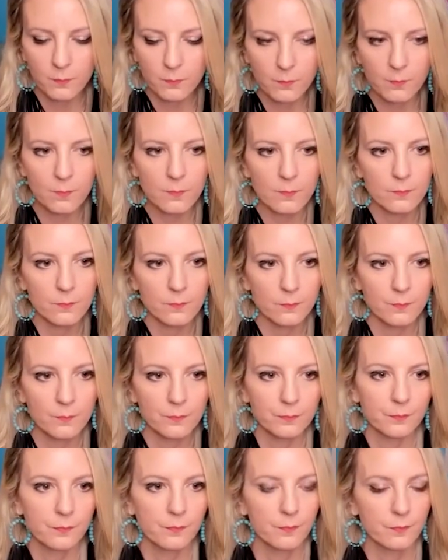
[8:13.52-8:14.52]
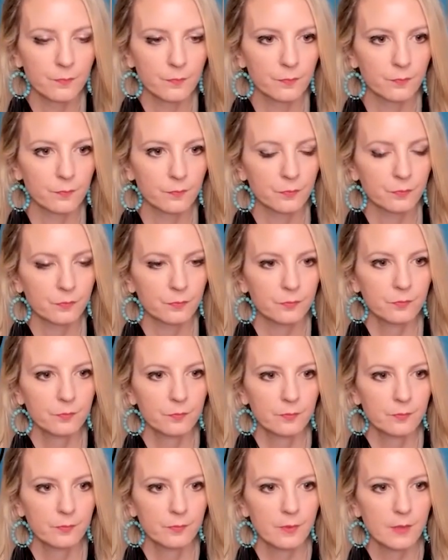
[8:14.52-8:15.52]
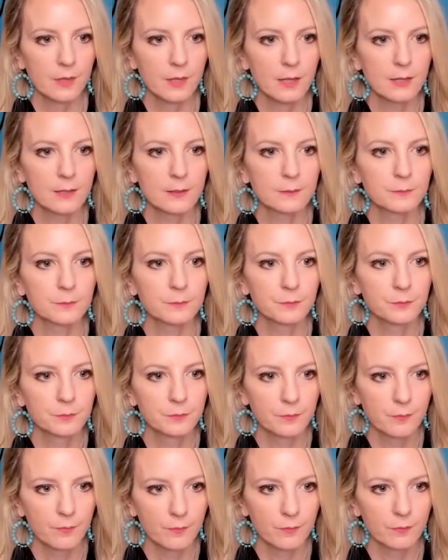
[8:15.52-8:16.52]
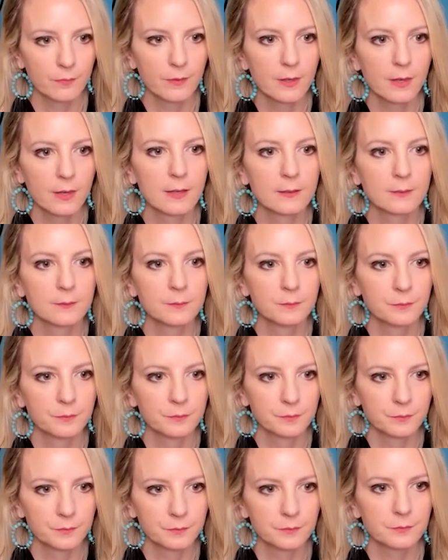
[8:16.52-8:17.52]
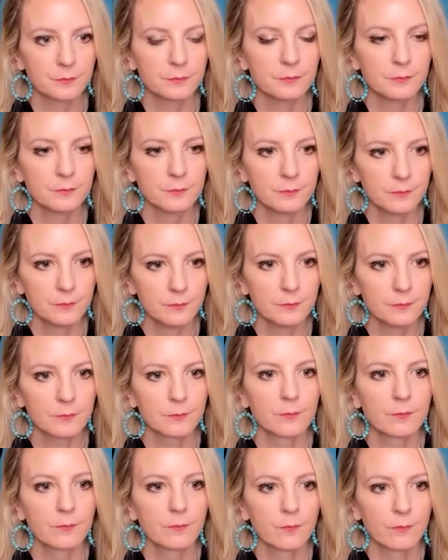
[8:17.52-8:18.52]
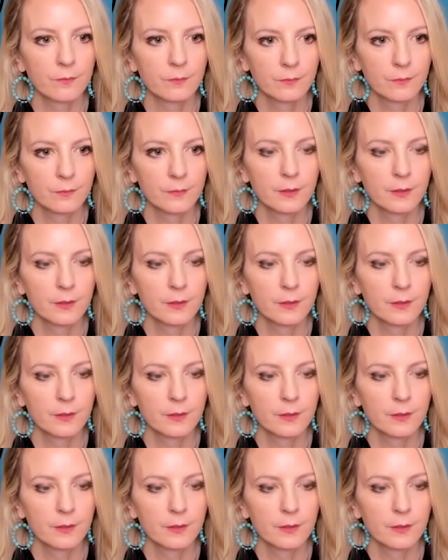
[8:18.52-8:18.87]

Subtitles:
No words are spoken by the person on screen.